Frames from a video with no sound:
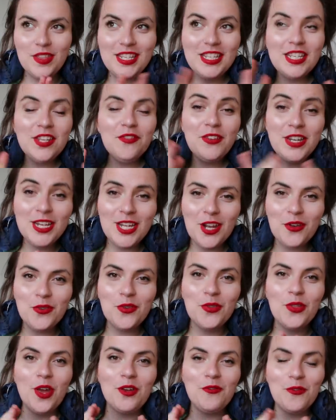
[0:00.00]
This is a video
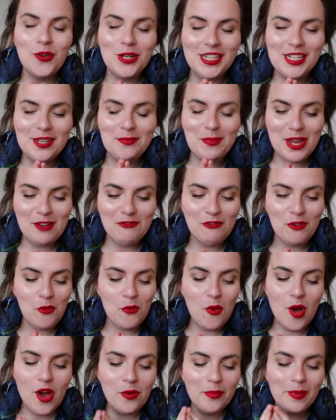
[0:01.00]
I wanted to make for a
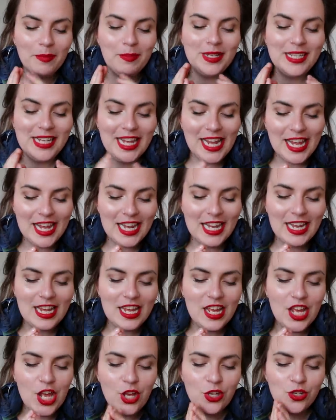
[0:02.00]
while, but
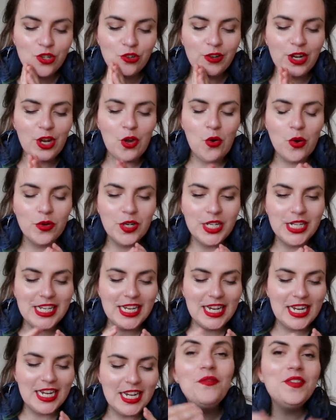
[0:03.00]
particularly during
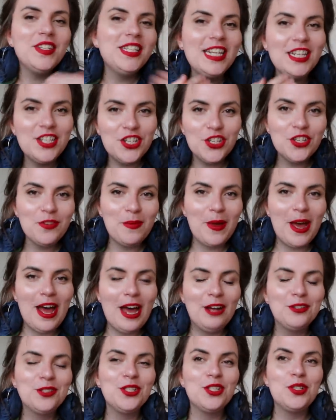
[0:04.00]
quarantine, conversations about
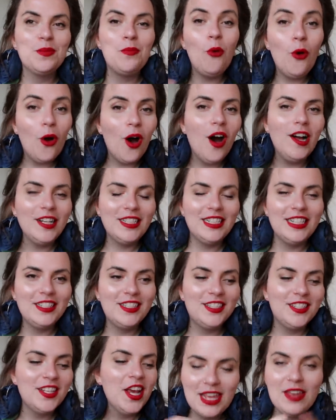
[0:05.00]
how to support
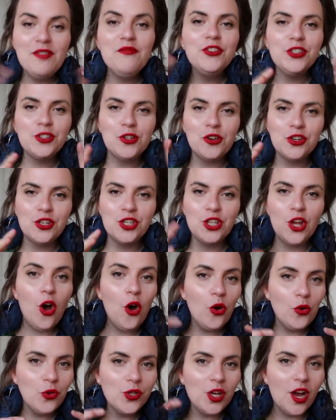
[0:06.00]
artists, the infrastructures that
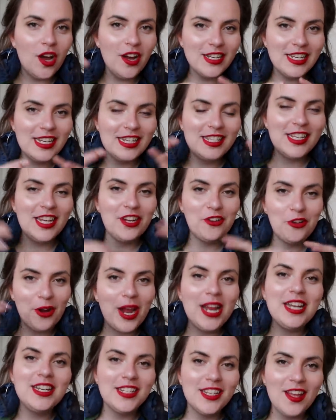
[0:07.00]
hold artists and
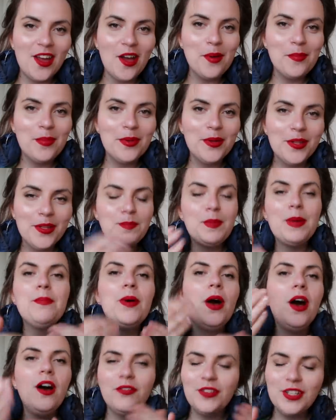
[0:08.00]
creators up, has been
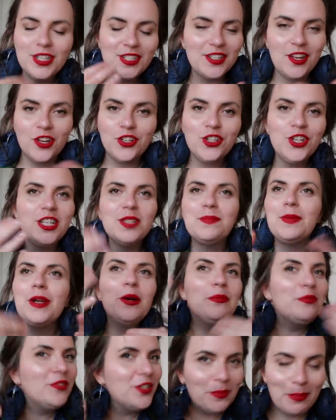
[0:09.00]
part of the discussion. It's been
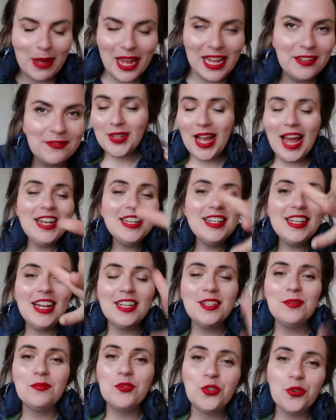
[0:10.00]
up for debate. And
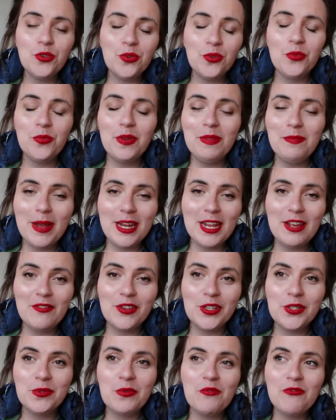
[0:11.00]
as I'm sure with many of
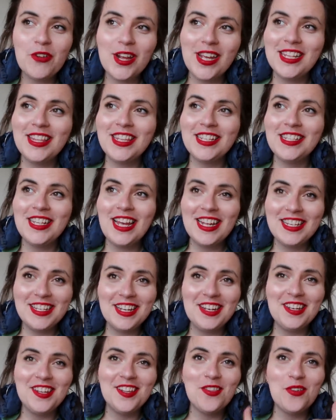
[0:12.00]
us, we're
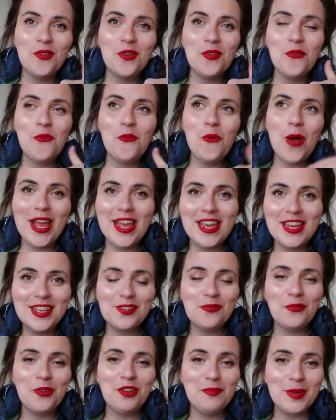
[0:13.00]
reassessing the
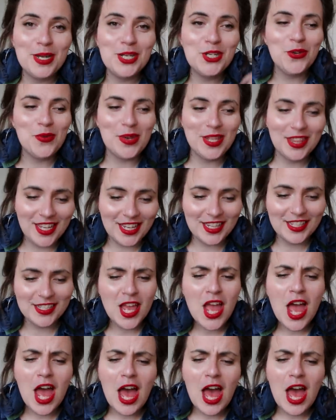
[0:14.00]
ways we've been doing things